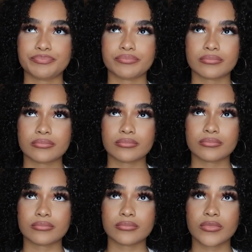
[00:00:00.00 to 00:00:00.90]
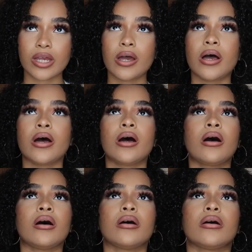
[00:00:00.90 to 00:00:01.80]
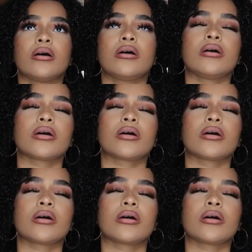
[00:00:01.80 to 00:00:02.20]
No one is speaking in this clip.